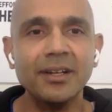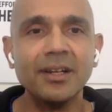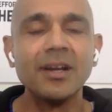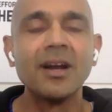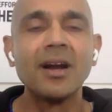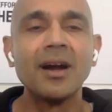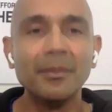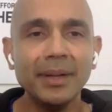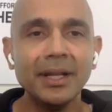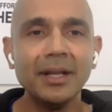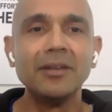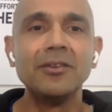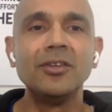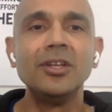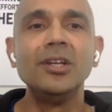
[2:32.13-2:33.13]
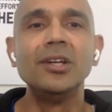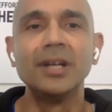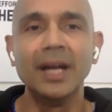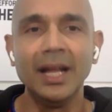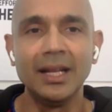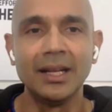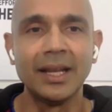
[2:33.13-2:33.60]
Come in and see your
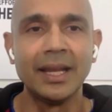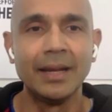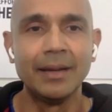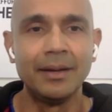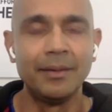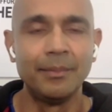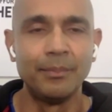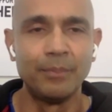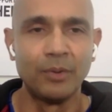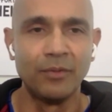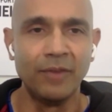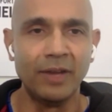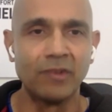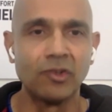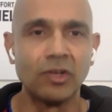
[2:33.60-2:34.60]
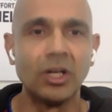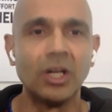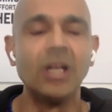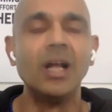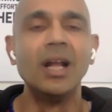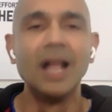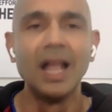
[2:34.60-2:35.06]
healthcare professional.
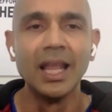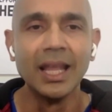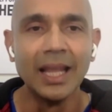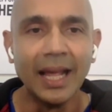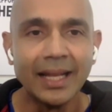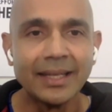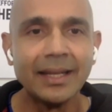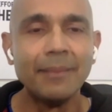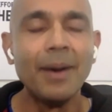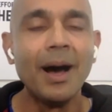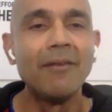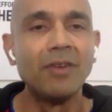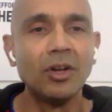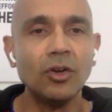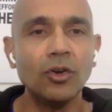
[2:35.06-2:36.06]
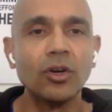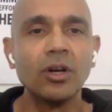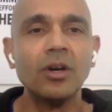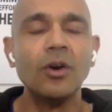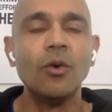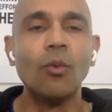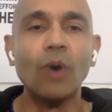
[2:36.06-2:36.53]
Let them have a look.
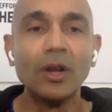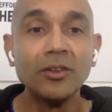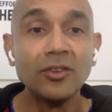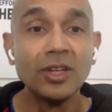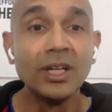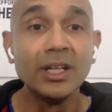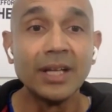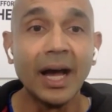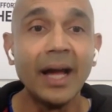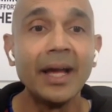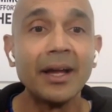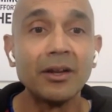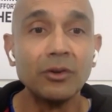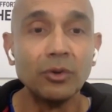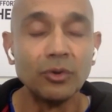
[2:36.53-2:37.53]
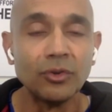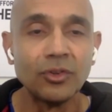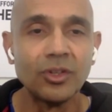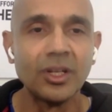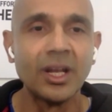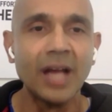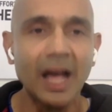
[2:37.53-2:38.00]
Once they diagnose the
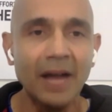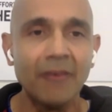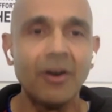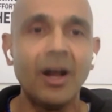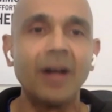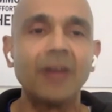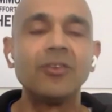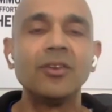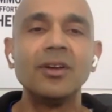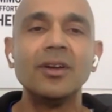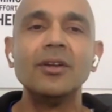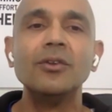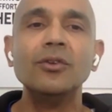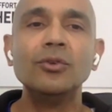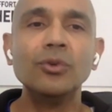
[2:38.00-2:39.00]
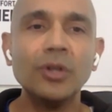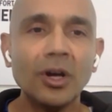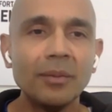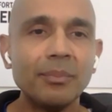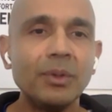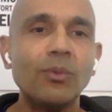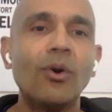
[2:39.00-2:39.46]
cataract, do not
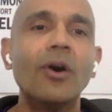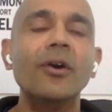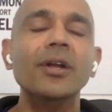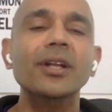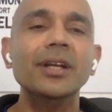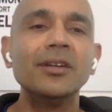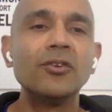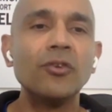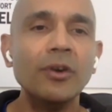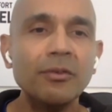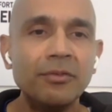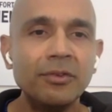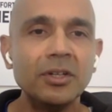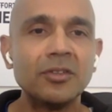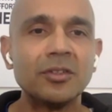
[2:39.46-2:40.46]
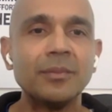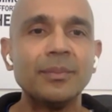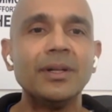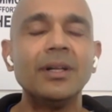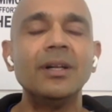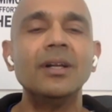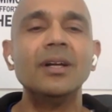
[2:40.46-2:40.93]
be worried. It's
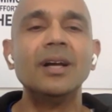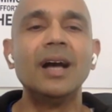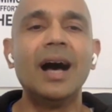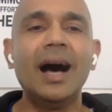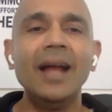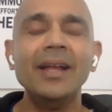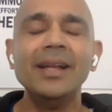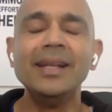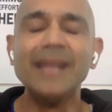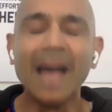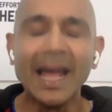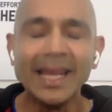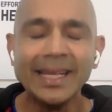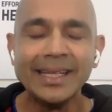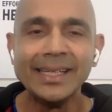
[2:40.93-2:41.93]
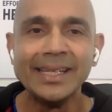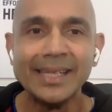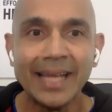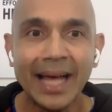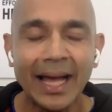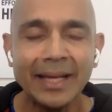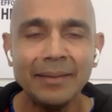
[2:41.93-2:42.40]
reversible, and
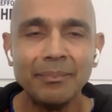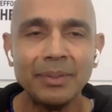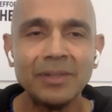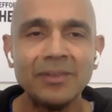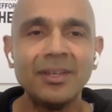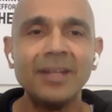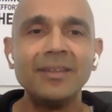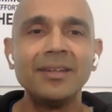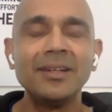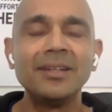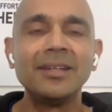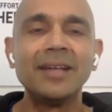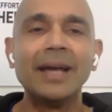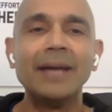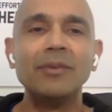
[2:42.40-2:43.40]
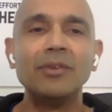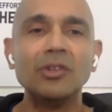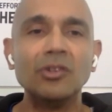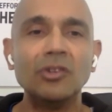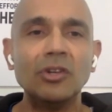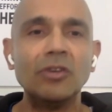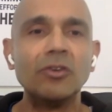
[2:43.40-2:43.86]
99% of the times the
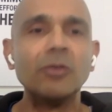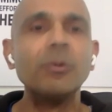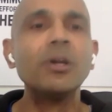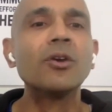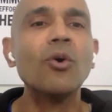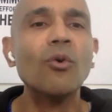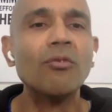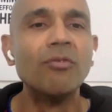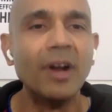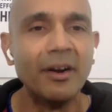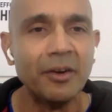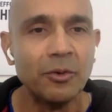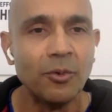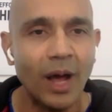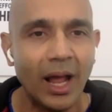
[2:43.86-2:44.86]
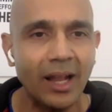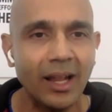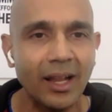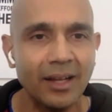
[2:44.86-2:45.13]
surgery will go very well.